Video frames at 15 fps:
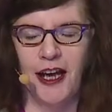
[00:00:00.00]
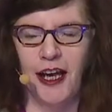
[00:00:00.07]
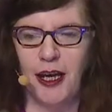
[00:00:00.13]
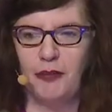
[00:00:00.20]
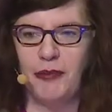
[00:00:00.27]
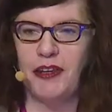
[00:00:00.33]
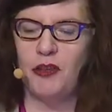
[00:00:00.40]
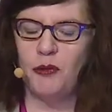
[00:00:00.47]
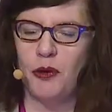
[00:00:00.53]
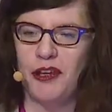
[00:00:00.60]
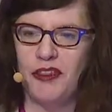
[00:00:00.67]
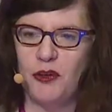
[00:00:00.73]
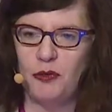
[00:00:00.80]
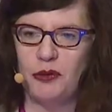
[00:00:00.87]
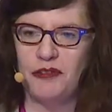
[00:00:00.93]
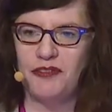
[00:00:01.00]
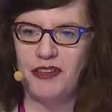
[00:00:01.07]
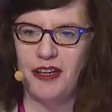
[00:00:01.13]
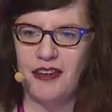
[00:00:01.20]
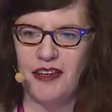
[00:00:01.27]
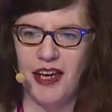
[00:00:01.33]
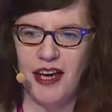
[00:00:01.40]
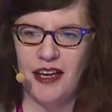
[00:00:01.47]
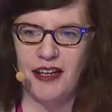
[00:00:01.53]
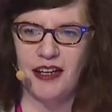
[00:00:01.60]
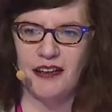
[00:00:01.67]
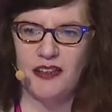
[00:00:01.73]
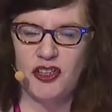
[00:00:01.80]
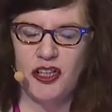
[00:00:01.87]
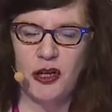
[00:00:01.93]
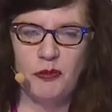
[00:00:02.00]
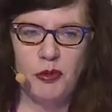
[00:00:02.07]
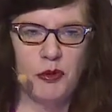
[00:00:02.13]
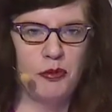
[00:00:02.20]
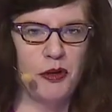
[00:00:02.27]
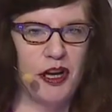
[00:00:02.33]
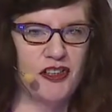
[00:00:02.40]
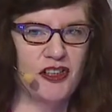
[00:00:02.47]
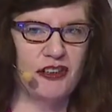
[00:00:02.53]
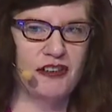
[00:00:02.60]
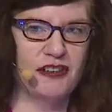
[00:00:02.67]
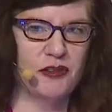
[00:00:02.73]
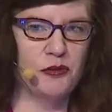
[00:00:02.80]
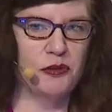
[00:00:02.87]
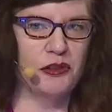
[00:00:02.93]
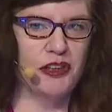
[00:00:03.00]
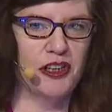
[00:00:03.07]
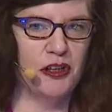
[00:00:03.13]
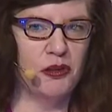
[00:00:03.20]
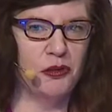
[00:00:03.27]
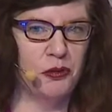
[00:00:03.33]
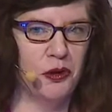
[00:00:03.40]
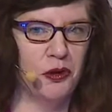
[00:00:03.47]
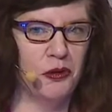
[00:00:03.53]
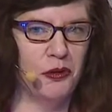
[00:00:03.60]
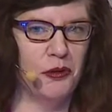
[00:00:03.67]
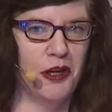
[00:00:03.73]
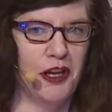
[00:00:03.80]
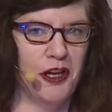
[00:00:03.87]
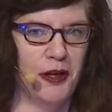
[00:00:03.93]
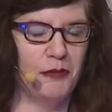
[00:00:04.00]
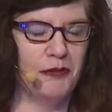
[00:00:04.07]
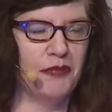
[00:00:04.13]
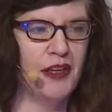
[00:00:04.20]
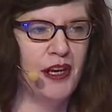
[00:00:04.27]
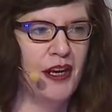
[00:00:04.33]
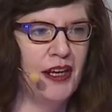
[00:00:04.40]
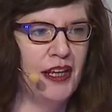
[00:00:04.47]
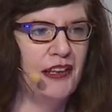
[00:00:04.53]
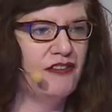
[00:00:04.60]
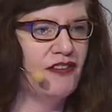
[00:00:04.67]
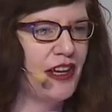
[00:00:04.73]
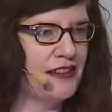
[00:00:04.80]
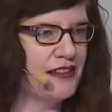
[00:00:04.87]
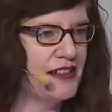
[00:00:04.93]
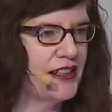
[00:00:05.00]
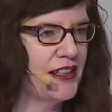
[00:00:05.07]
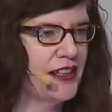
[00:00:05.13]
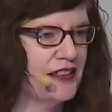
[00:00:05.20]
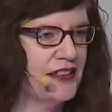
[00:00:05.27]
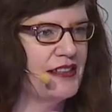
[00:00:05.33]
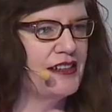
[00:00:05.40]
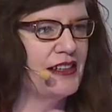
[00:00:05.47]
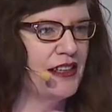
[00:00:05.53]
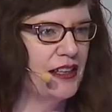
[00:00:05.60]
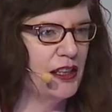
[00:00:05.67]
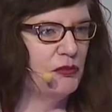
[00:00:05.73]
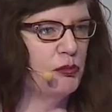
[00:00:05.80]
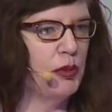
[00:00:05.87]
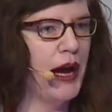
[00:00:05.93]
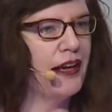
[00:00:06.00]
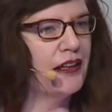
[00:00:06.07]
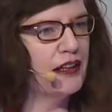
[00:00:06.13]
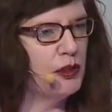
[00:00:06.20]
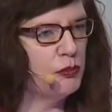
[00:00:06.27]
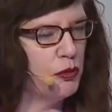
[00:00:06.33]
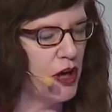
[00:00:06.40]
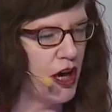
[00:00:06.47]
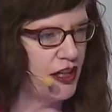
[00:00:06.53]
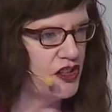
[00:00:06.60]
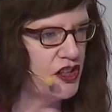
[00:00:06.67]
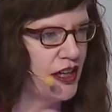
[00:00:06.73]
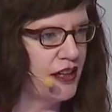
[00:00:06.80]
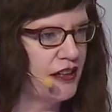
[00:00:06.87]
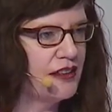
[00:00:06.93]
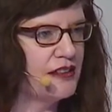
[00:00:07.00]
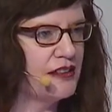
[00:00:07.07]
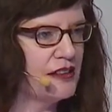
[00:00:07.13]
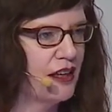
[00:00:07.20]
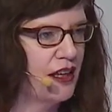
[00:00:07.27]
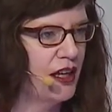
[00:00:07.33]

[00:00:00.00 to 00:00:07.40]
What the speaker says: And the way that we've done that at the Chalkboard Project is really through investing in seeding pilot projects,